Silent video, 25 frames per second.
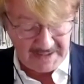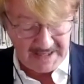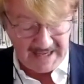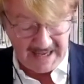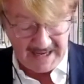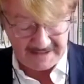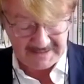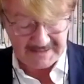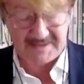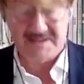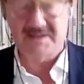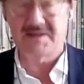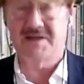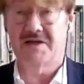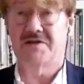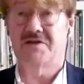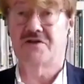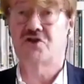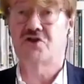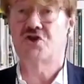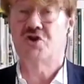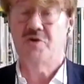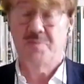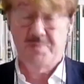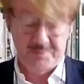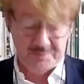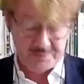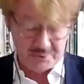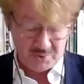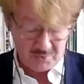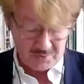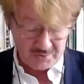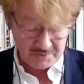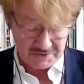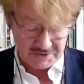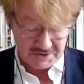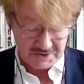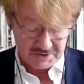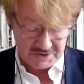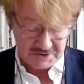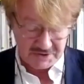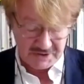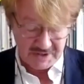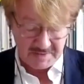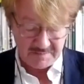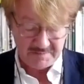Excellence, supported